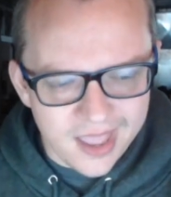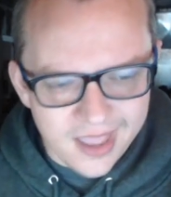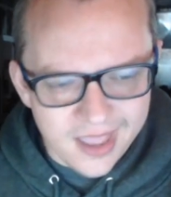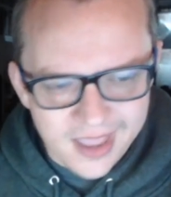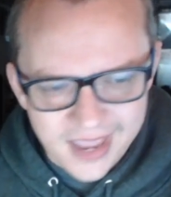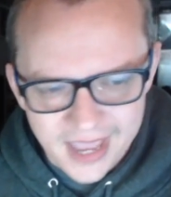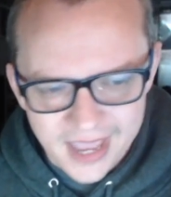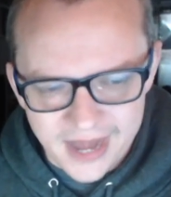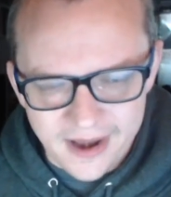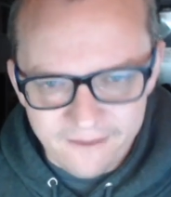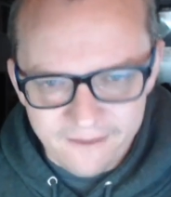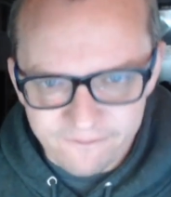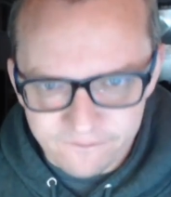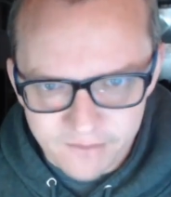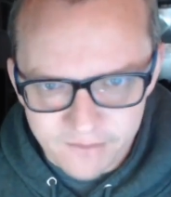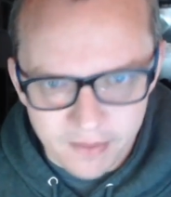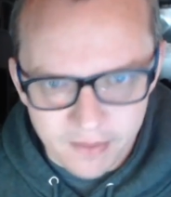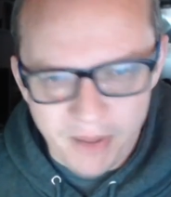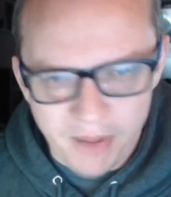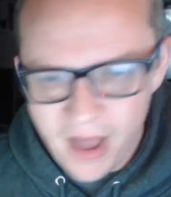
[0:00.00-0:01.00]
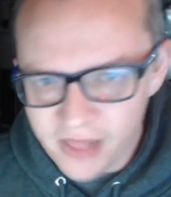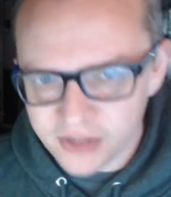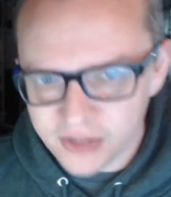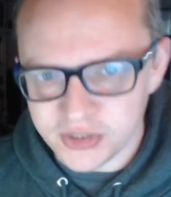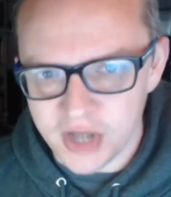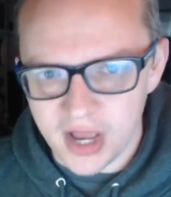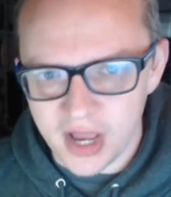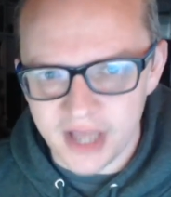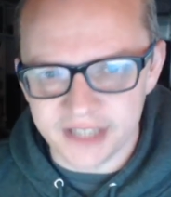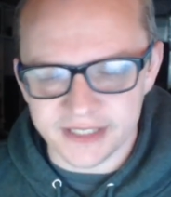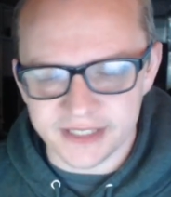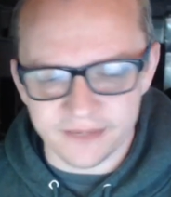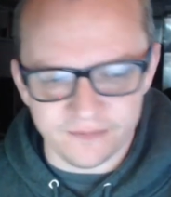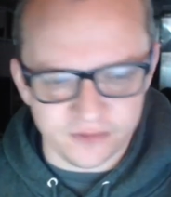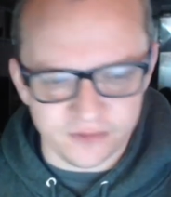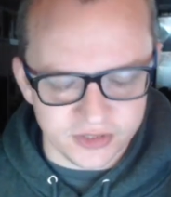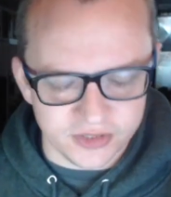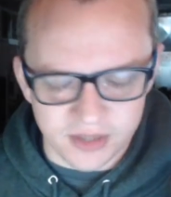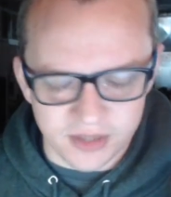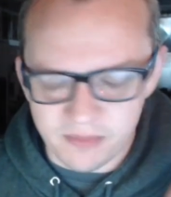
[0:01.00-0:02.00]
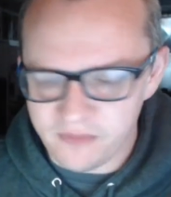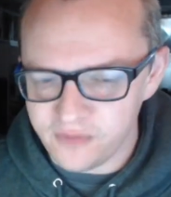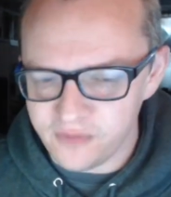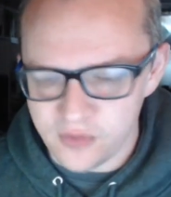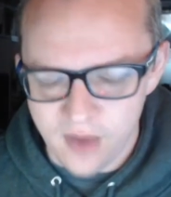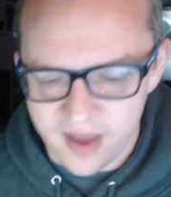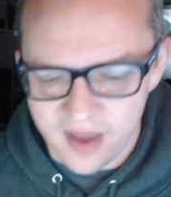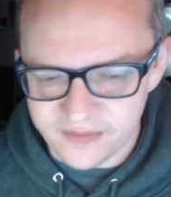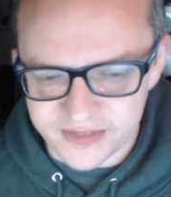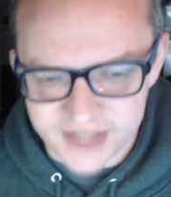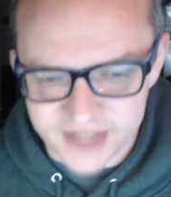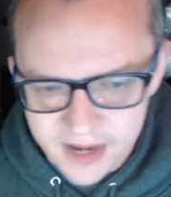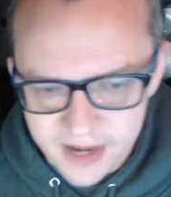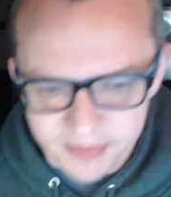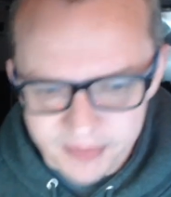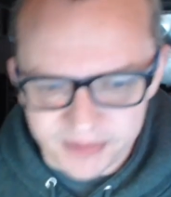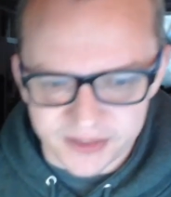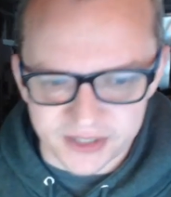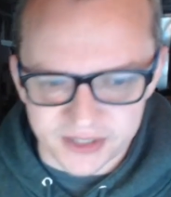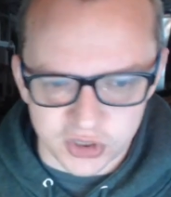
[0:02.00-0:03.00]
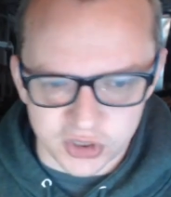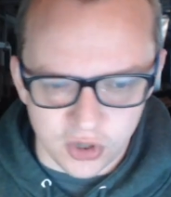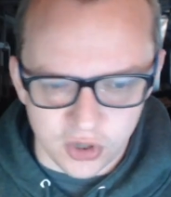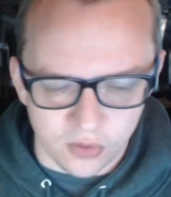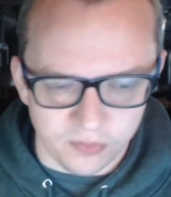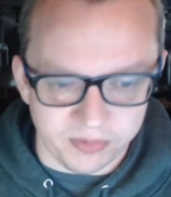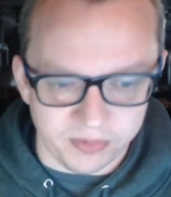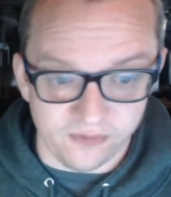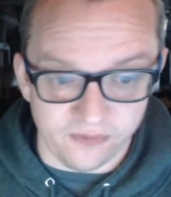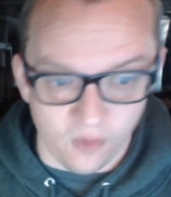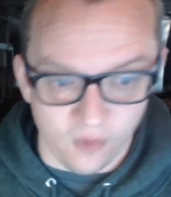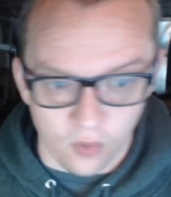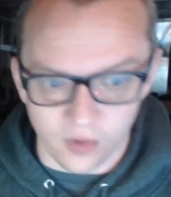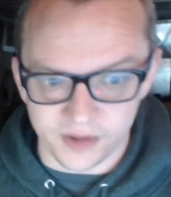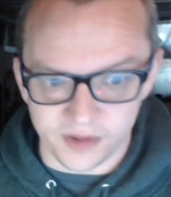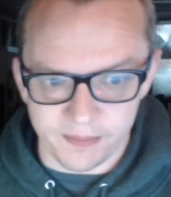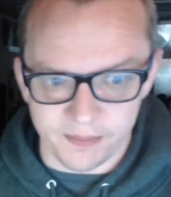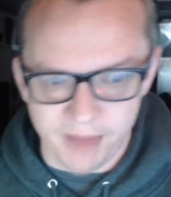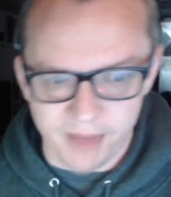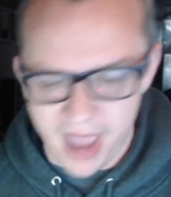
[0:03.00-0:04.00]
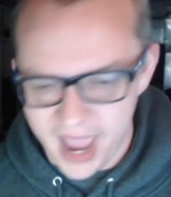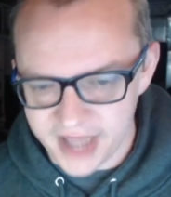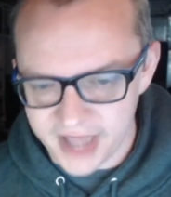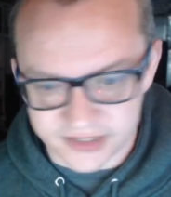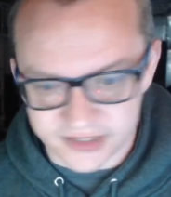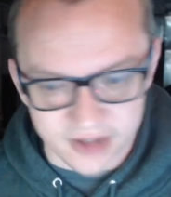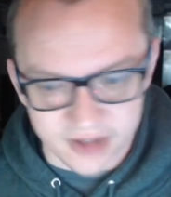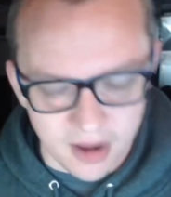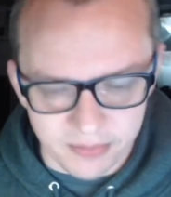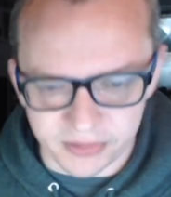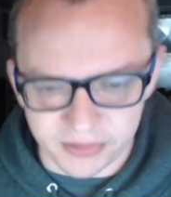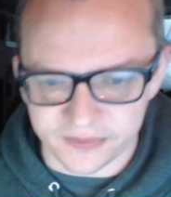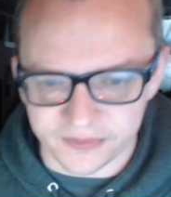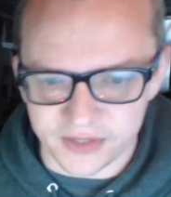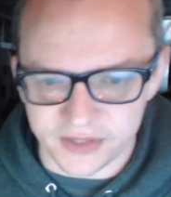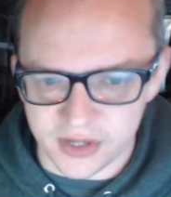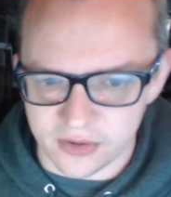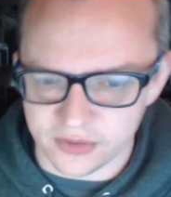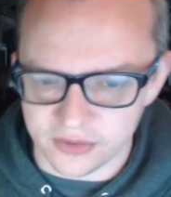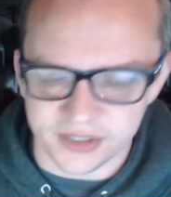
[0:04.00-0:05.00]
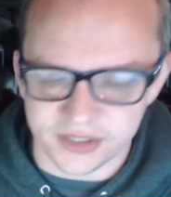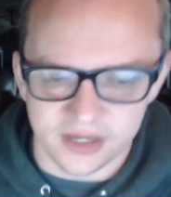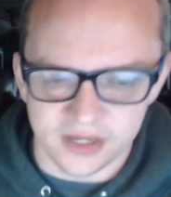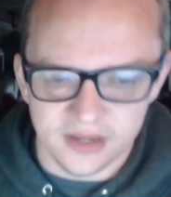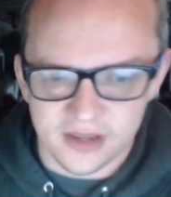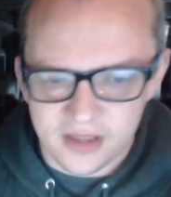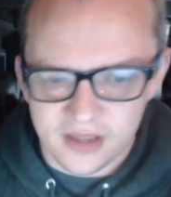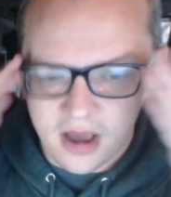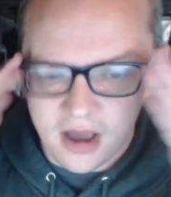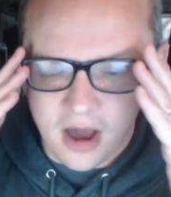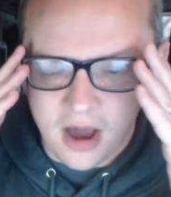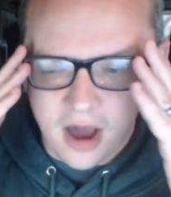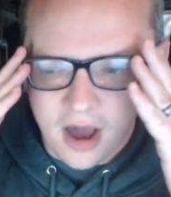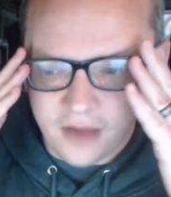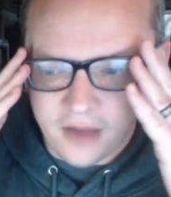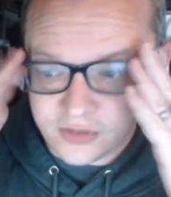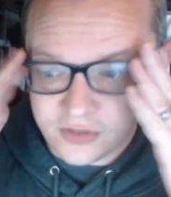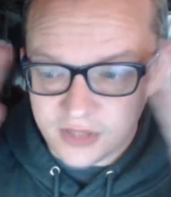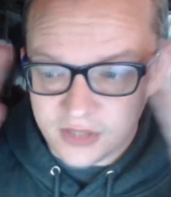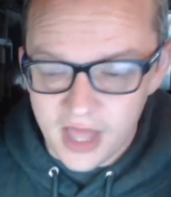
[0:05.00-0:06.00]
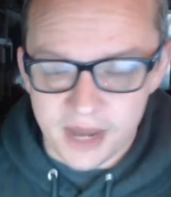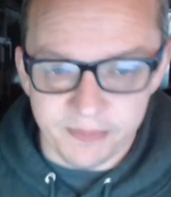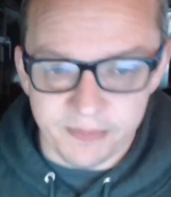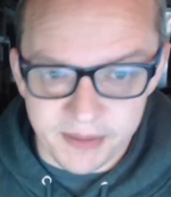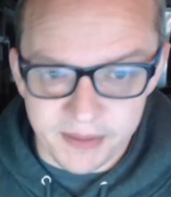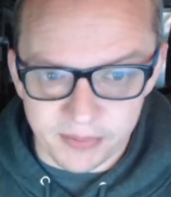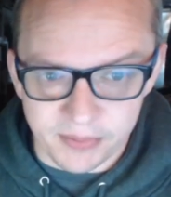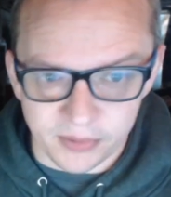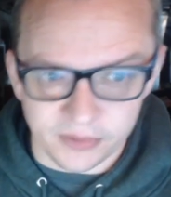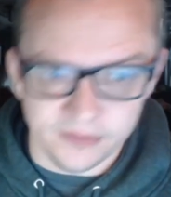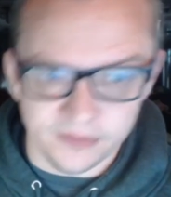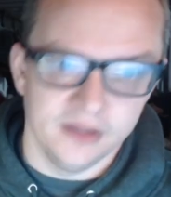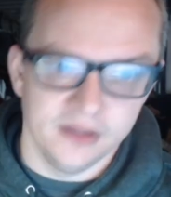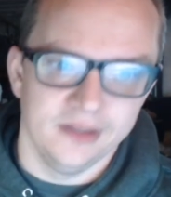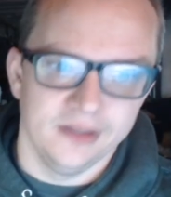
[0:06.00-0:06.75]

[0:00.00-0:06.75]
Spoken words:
And I apologize if some of you have set up at this show before in the past couple of years. There's a lot of people.